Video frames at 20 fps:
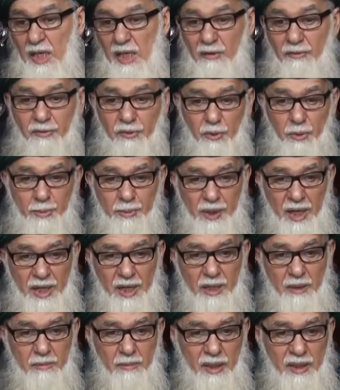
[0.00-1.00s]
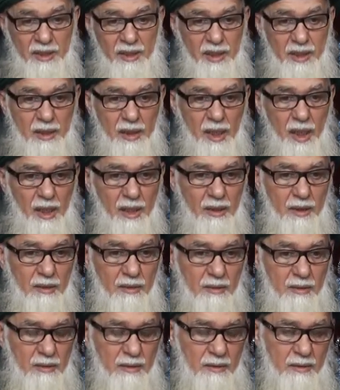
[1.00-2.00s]
If you pray in Medina,
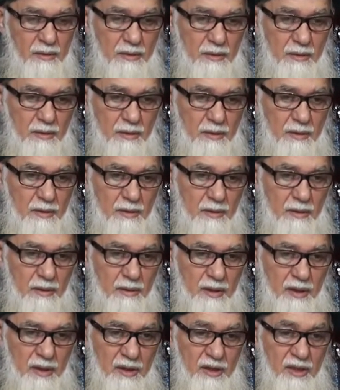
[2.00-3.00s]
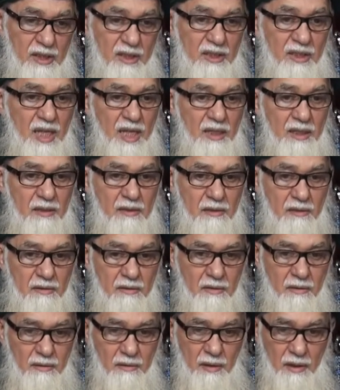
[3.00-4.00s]
it is said
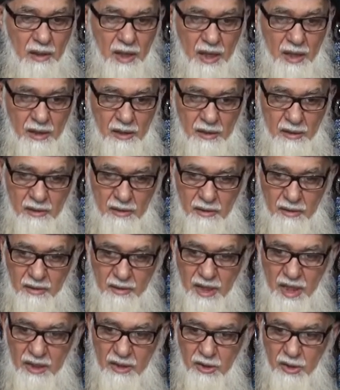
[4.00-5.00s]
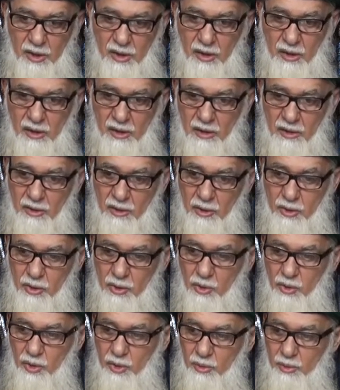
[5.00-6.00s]
that
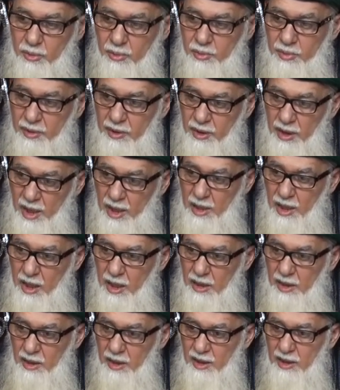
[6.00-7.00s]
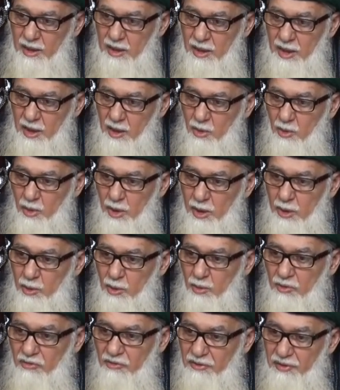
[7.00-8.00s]
your prayer is equal
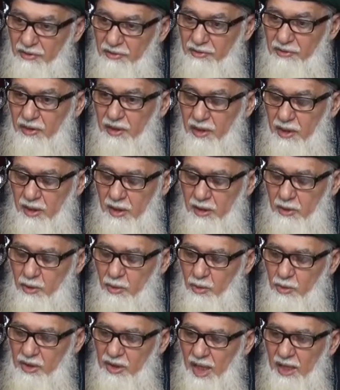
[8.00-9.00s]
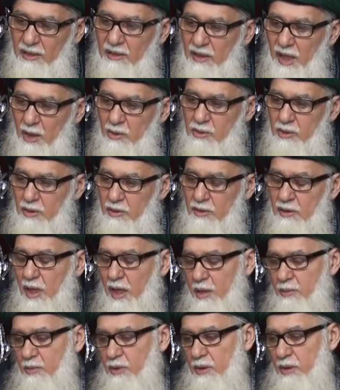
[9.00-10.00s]
to 10,000
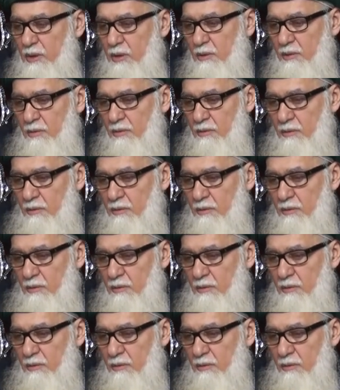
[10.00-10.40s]
times